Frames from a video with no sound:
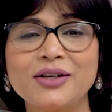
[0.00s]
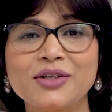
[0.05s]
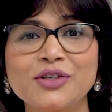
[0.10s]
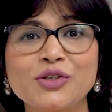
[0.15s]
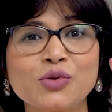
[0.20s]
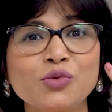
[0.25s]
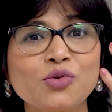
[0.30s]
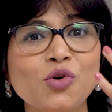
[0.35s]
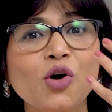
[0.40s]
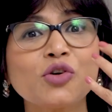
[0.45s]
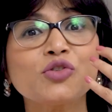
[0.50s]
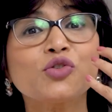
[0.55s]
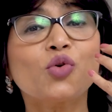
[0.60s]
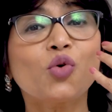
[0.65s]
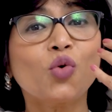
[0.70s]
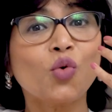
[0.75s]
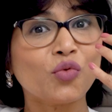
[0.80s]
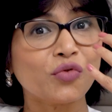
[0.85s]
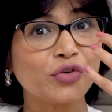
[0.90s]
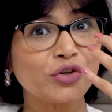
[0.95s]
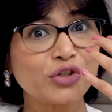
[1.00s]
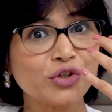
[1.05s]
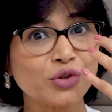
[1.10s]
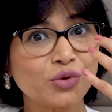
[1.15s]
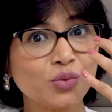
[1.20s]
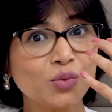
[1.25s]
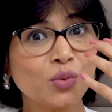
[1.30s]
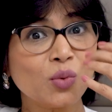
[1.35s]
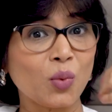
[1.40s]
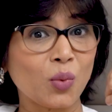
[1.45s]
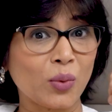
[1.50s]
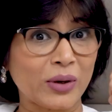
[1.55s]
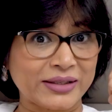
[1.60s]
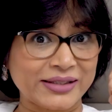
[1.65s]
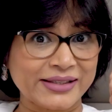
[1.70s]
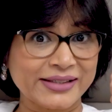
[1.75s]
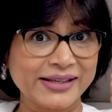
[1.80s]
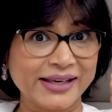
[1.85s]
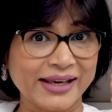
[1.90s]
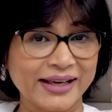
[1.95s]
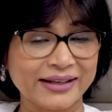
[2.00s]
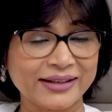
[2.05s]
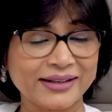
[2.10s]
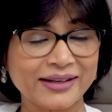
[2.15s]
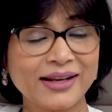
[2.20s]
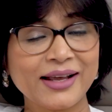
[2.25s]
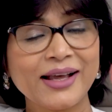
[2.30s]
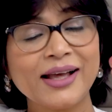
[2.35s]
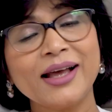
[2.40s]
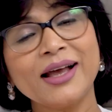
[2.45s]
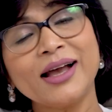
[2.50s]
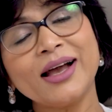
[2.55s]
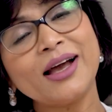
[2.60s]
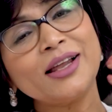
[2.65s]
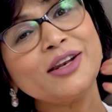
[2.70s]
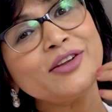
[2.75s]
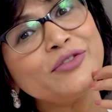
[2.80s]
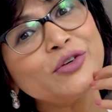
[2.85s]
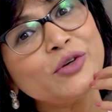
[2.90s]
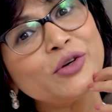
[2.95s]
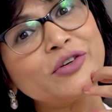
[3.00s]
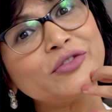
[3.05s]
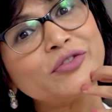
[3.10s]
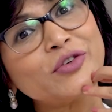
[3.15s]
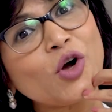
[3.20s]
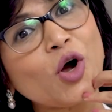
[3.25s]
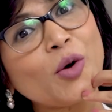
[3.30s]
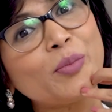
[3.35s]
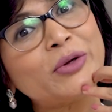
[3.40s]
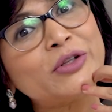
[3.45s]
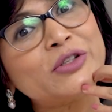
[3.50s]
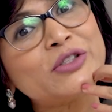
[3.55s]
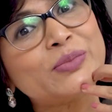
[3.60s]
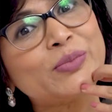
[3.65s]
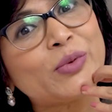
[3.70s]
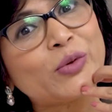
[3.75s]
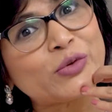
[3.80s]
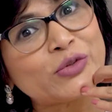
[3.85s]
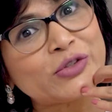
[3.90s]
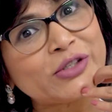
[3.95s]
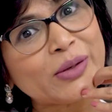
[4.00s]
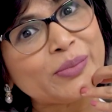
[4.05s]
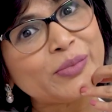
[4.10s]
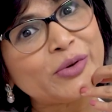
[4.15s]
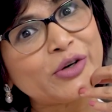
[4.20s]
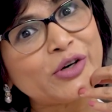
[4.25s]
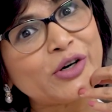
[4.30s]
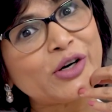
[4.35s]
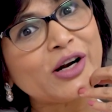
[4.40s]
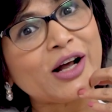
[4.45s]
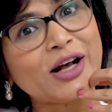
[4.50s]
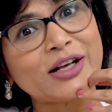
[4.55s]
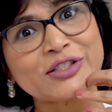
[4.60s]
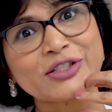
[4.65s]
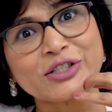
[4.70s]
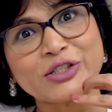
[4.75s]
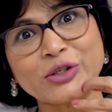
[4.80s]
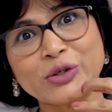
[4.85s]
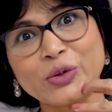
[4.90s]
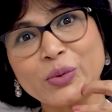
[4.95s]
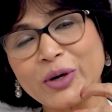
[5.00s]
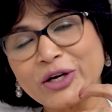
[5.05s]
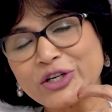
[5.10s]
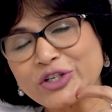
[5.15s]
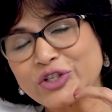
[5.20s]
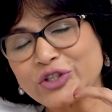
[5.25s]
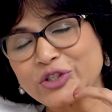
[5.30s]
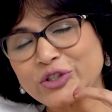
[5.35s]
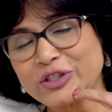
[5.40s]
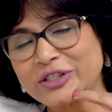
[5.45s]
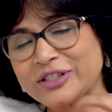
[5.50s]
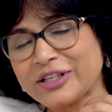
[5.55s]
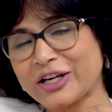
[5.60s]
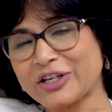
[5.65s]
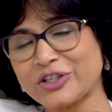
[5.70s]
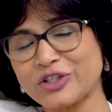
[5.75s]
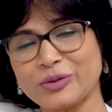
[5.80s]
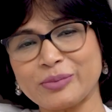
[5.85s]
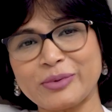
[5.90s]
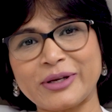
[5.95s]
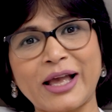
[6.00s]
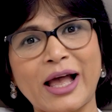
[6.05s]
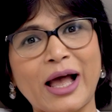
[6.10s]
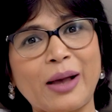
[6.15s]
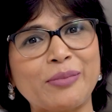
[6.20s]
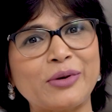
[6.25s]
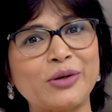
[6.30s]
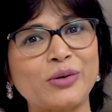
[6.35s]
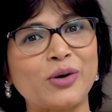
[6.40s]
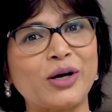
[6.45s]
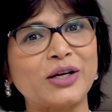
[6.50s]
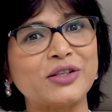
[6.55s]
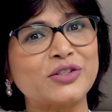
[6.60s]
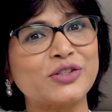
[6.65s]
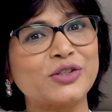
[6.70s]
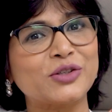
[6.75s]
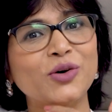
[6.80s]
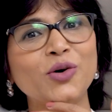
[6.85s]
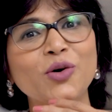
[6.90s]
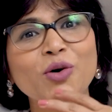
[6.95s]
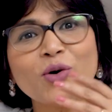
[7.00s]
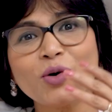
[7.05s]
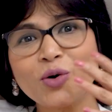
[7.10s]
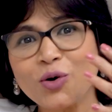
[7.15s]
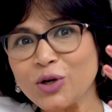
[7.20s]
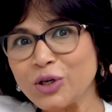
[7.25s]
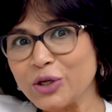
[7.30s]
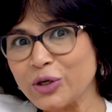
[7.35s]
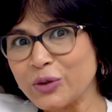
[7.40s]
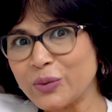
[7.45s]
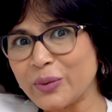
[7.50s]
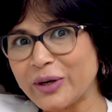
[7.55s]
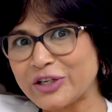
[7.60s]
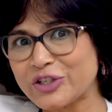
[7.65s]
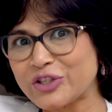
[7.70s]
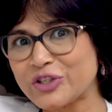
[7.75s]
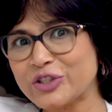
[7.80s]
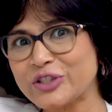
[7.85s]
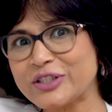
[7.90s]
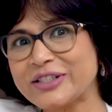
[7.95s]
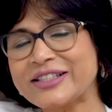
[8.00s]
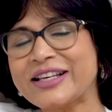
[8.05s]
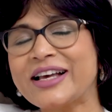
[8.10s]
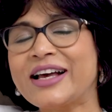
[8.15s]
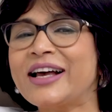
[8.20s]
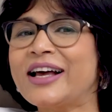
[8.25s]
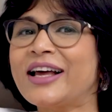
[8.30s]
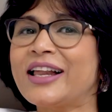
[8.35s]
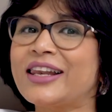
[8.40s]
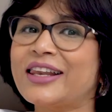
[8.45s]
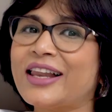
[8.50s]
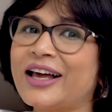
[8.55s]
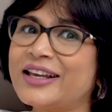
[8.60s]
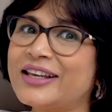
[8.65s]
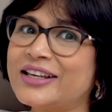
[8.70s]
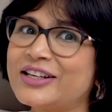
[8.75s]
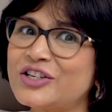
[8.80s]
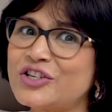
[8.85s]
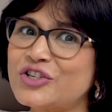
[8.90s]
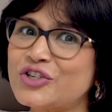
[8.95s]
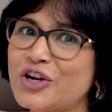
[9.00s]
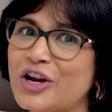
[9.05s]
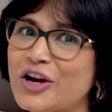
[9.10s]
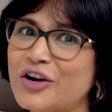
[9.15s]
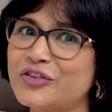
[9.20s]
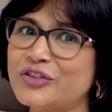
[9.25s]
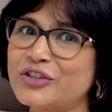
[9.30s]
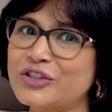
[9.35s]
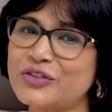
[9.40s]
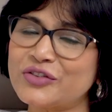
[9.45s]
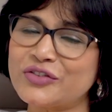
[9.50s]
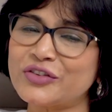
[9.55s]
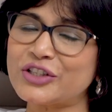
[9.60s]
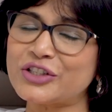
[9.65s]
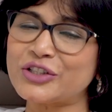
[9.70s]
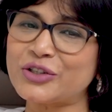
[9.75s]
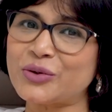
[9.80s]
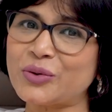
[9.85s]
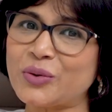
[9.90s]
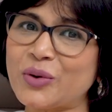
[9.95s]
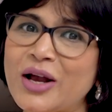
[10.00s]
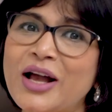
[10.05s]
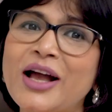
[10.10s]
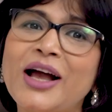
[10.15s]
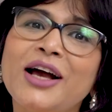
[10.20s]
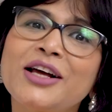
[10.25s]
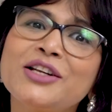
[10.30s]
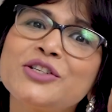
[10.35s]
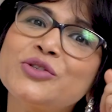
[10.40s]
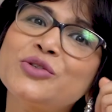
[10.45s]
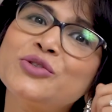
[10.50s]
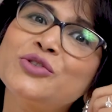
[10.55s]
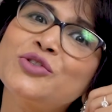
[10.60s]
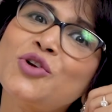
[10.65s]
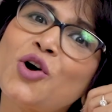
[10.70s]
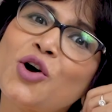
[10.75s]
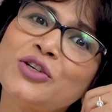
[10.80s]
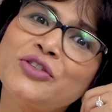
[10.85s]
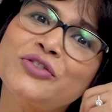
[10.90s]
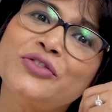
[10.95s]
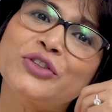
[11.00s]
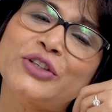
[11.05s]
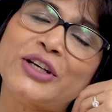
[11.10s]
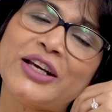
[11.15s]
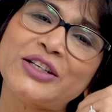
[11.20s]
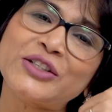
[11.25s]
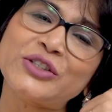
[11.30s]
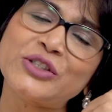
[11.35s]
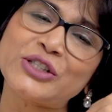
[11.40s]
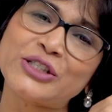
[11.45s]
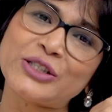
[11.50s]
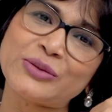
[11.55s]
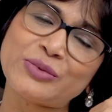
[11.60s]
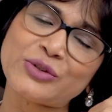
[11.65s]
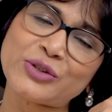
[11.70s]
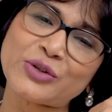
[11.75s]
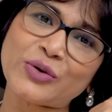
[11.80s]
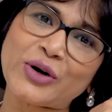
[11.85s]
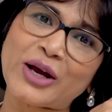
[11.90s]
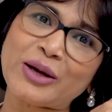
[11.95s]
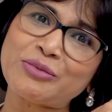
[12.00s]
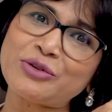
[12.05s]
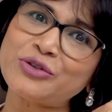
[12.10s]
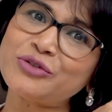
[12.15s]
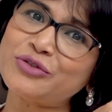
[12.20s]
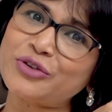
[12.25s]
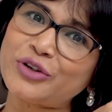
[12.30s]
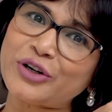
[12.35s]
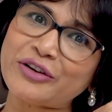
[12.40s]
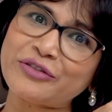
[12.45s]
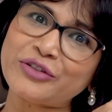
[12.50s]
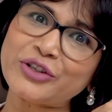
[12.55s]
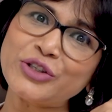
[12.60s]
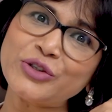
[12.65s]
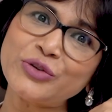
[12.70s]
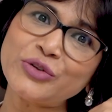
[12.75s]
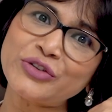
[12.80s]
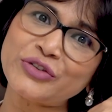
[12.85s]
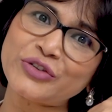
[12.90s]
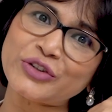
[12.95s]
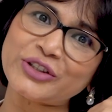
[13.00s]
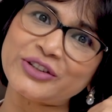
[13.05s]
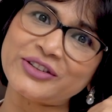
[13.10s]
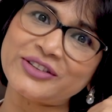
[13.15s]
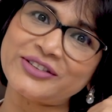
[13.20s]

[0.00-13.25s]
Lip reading: Do not overdo once again. And if you have comments, post them here, ask your questions. I shall be happy to answer all your questions. Like and share this video and do not forget to subscribe to Forever Youthful.